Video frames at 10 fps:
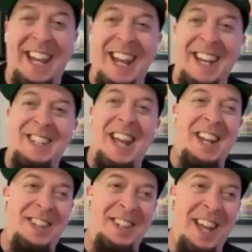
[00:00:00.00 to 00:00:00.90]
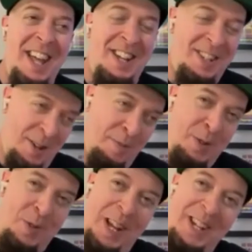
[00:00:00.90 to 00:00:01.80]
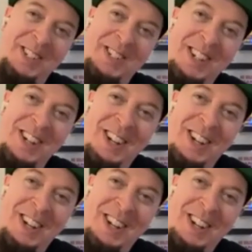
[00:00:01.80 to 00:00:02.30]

pancakes at the at WH.